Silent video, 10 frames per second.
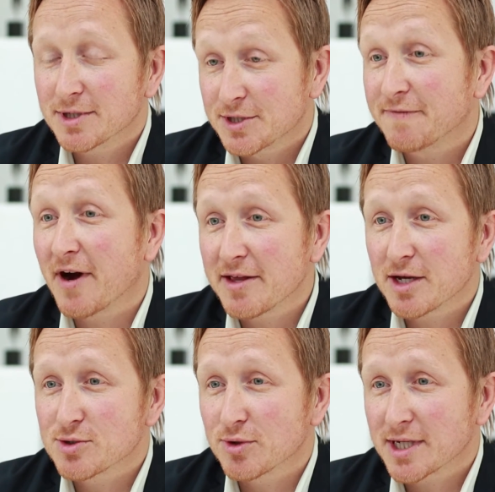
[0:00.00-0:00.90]
to find
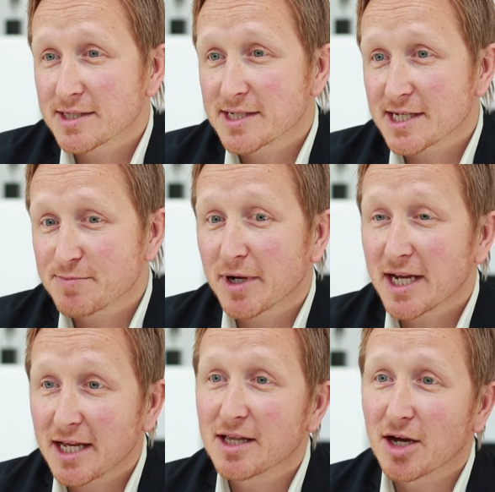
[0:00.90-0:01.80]
those audiences, but
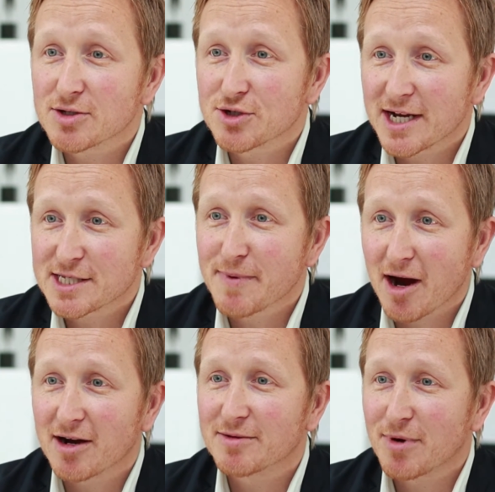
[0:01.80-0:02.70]
in those transparent,